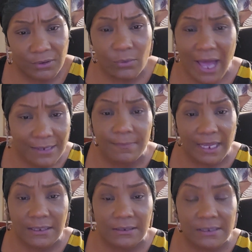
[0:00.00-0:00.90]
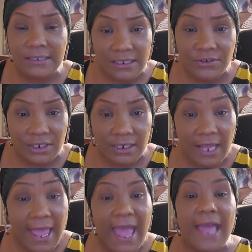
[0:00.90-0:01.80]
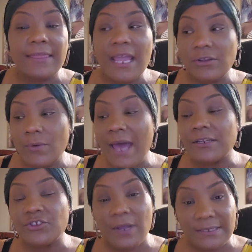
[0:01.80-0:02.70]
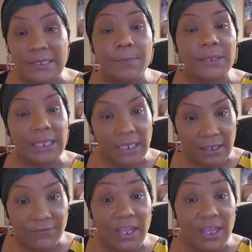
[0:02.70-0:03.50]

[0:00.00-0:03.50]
You got to make the decision, and then you got to trust and believe